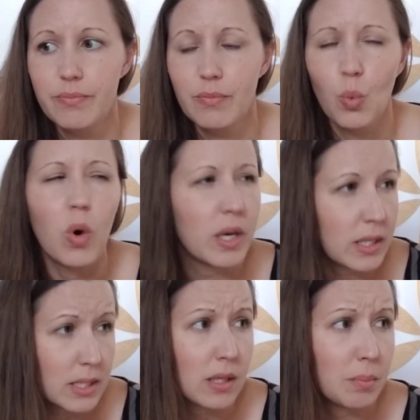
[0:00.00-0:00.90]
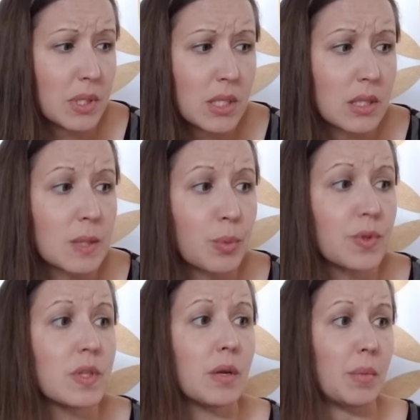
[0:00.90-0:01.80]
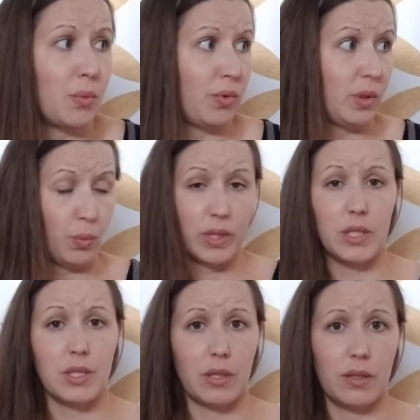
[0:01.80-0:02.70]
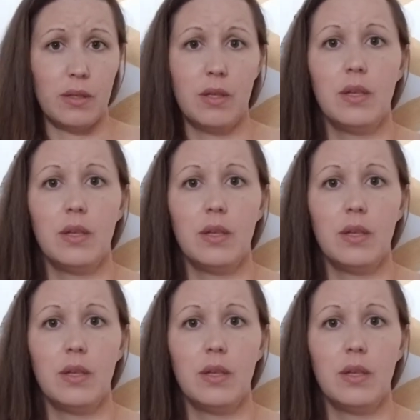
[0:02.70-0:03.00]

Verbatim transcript: wanting to commit to this person? Am I really willing to